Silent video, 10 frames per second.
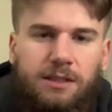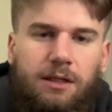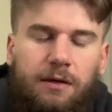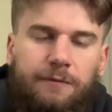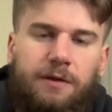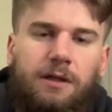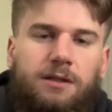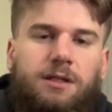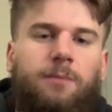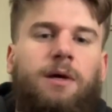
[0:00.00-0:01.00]
of the
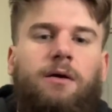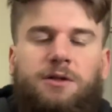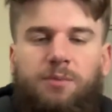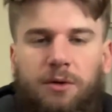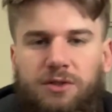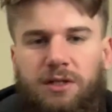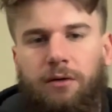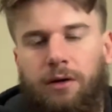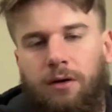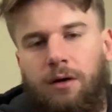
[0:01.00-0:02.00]
tibialis
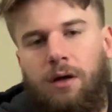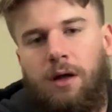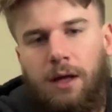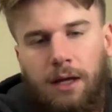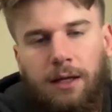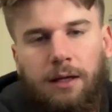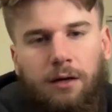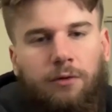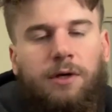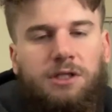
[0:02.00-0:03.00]
posterior.
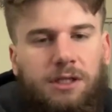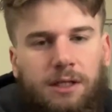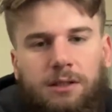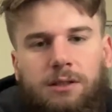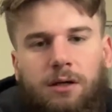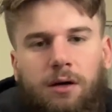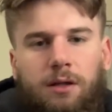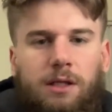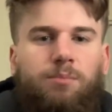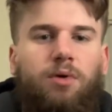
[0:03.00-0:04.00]
It originates
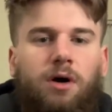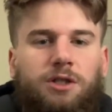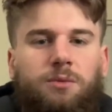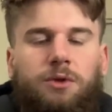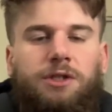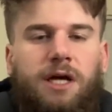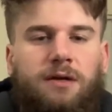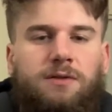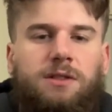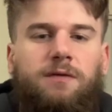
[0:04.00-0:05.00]
on the proximal
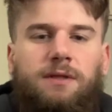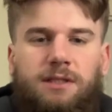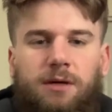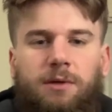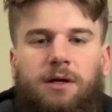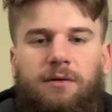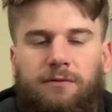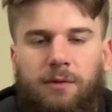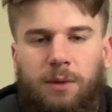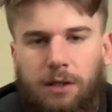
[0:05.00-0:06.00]
shafts of the tibia and
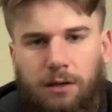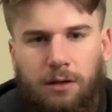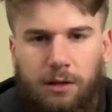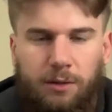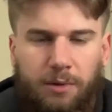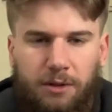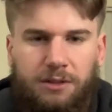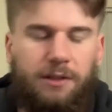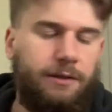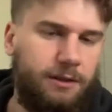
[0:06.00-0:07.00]
fibula on the
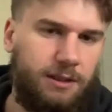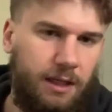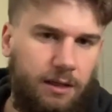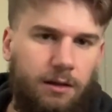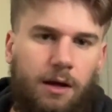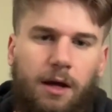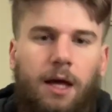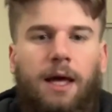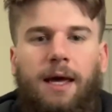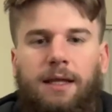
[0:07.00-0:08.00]
posterior side
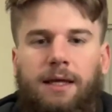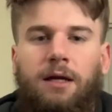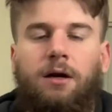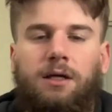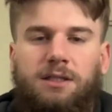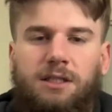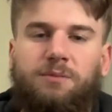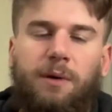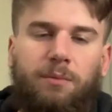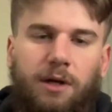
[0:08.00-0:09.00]
and the interosseous
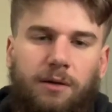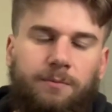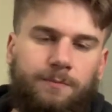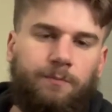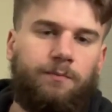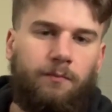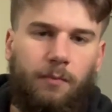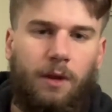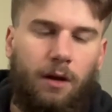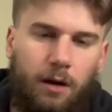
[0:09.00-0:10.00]
membrane.
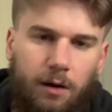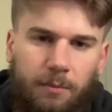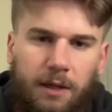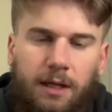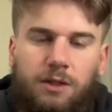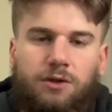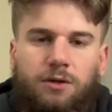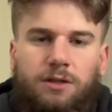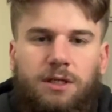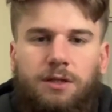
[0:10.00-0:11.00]
It
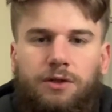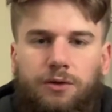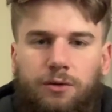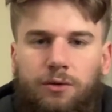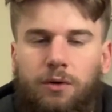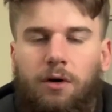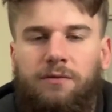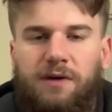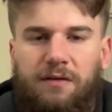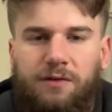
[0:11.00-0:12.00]
inserts into all
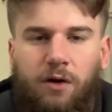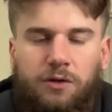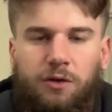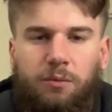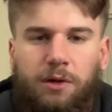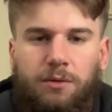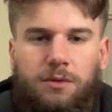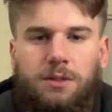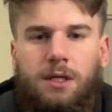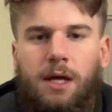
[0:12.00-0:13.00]
5 tarsal
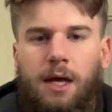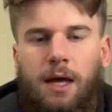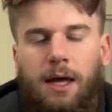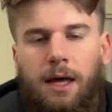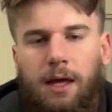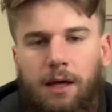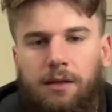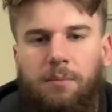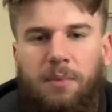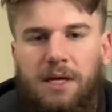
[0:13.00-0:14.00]
bones
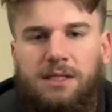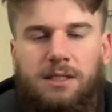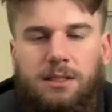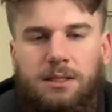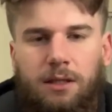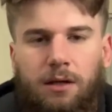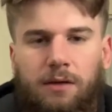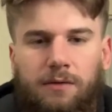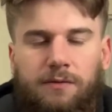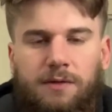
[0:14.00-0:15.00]
and the bases of the